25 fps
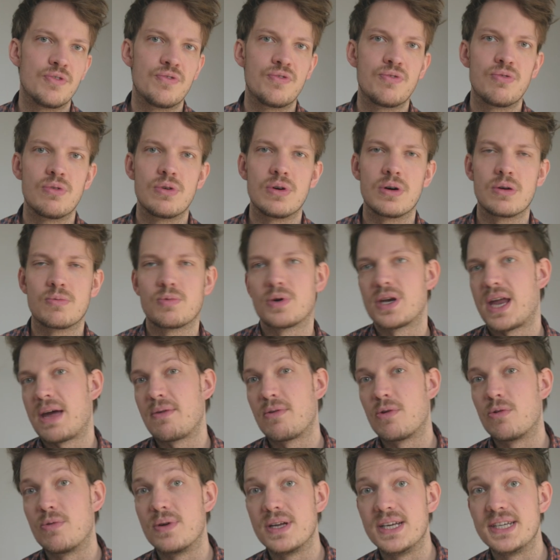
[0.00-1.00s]
for
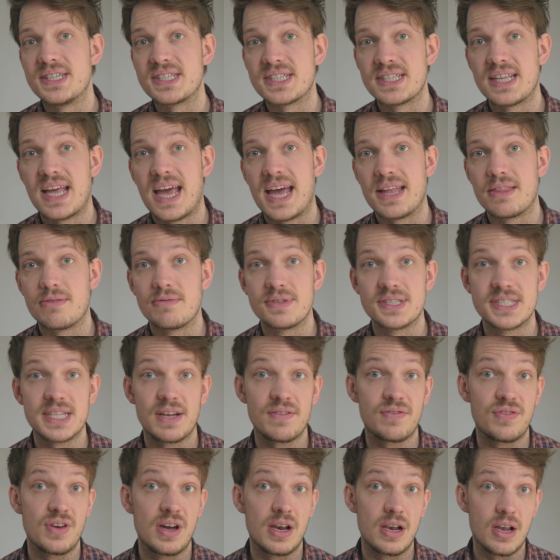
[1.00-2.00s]
whatever reason, had to
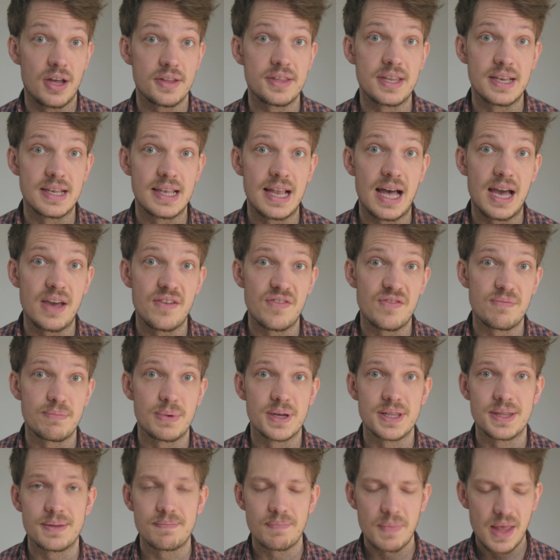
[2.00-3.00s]
suffer a lot in life,
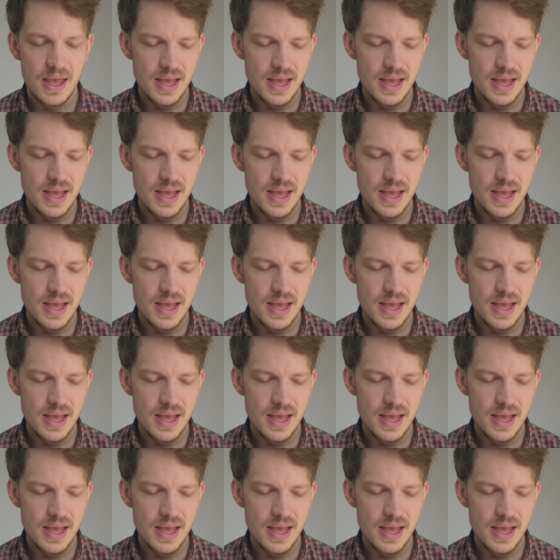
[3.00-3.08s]
but